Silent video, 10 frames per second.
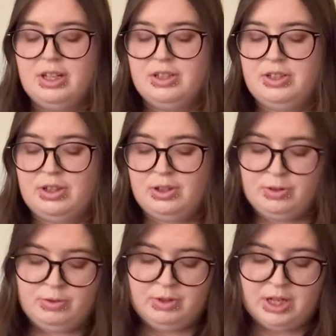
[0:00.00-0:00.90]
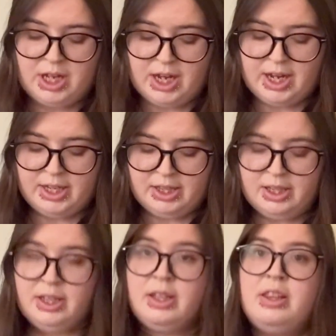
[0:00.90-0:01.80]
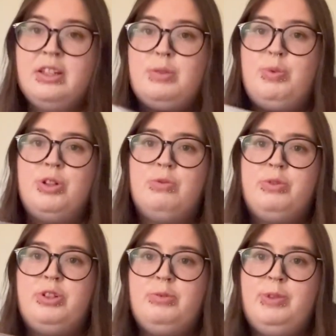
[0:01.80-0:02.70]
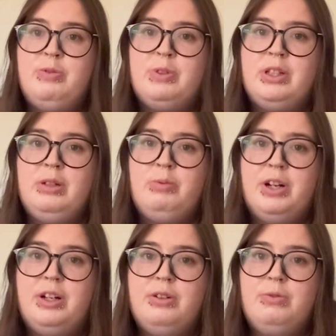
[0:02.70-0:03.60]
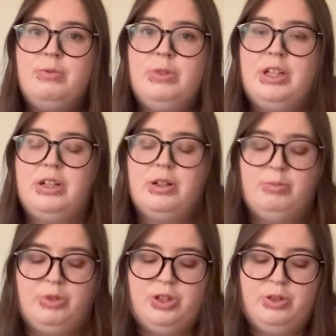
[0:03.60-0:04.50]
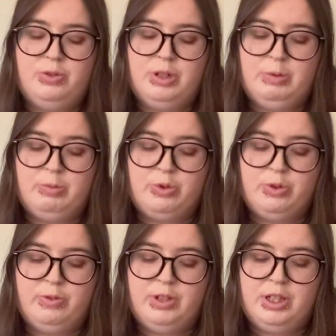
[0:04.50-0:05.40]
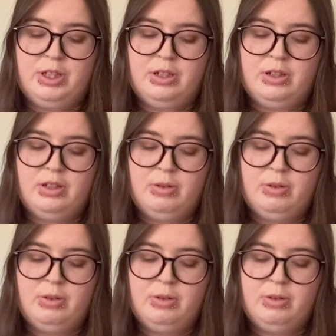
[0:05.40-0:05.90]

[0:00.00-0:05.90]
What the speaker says: So I think this book will do me really well when it comes to improving